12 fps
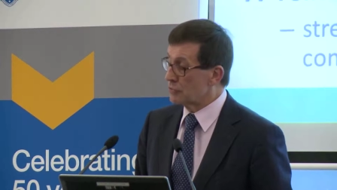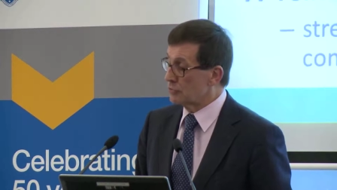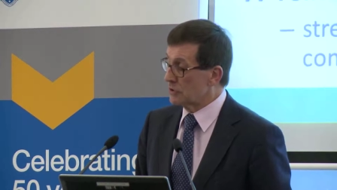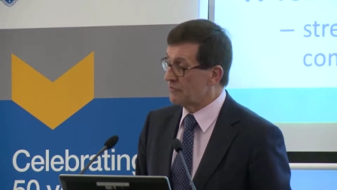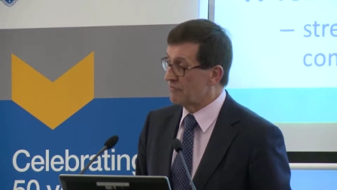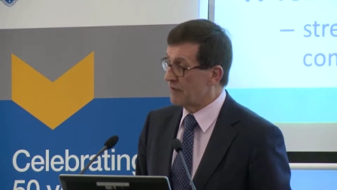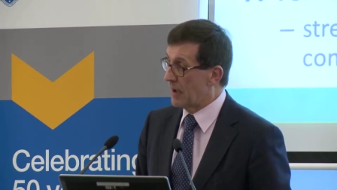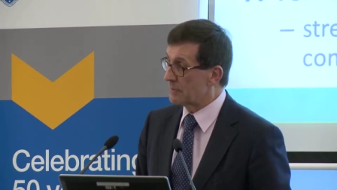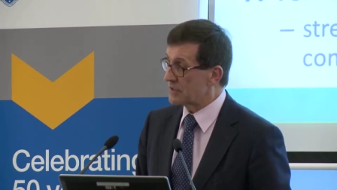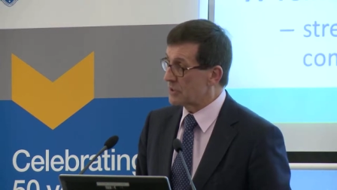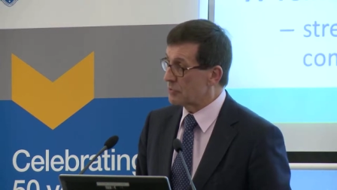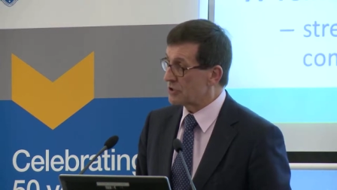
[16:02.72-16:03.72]
rules for
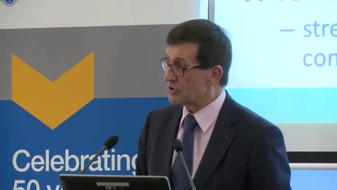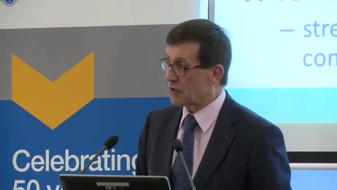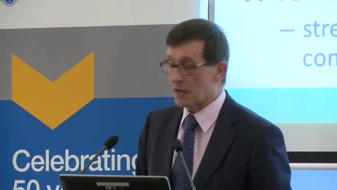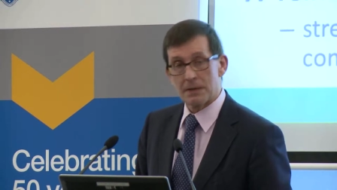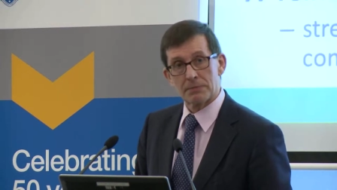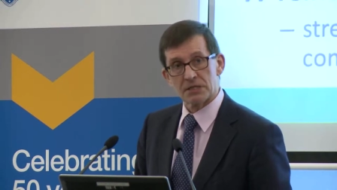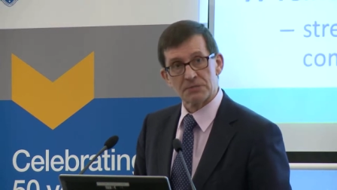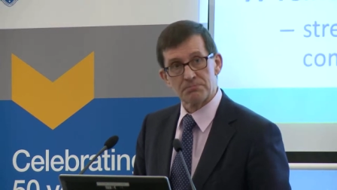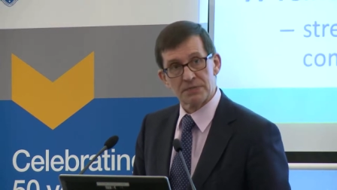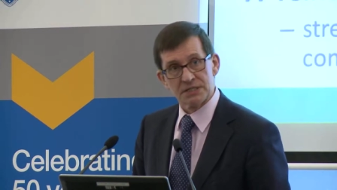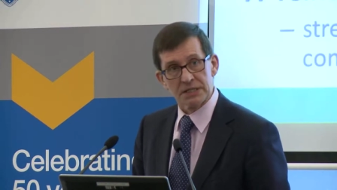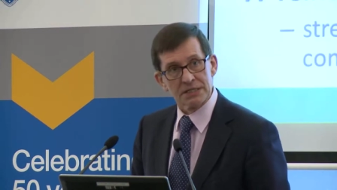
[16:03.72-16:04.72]
pharmacy which strike people as
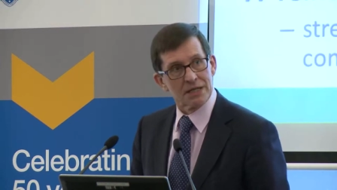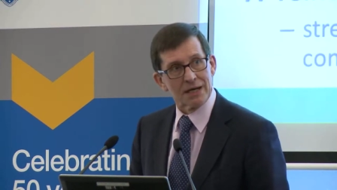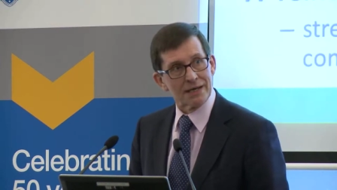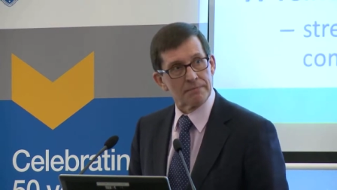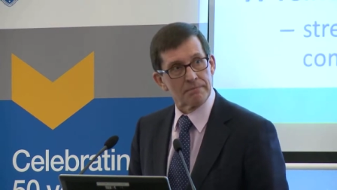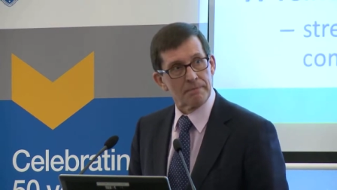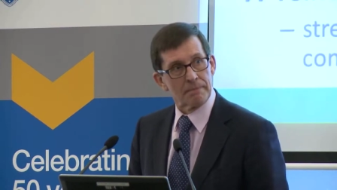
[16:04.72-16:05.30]
Byzantine.